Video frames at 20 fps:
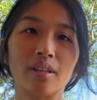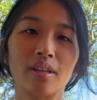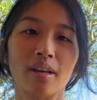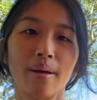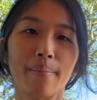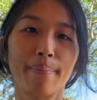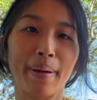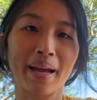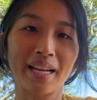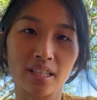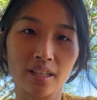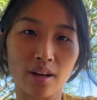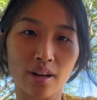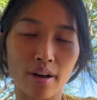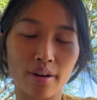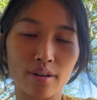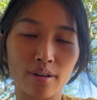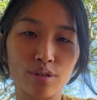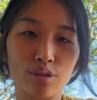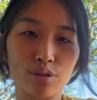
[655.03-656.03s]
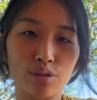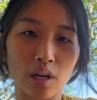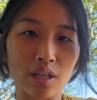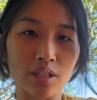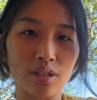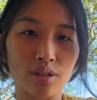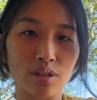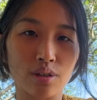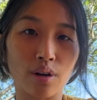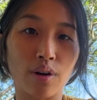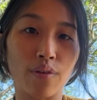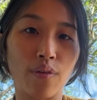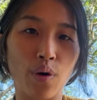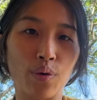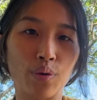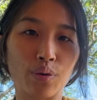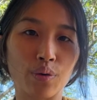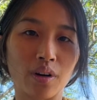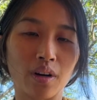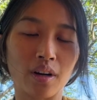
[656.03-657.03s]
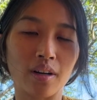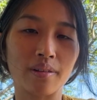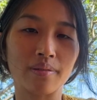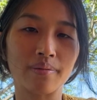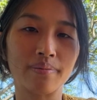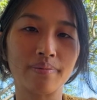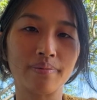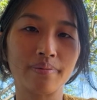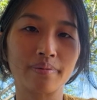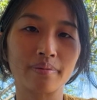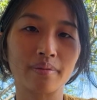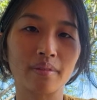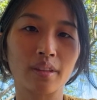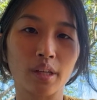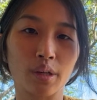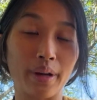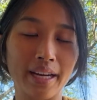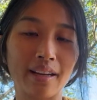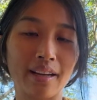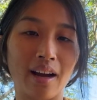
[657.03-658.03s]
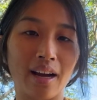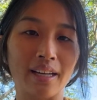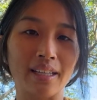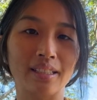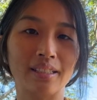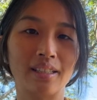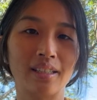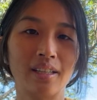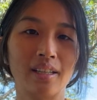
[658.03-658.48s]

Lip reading: pentagonal structure of okra, the green kind.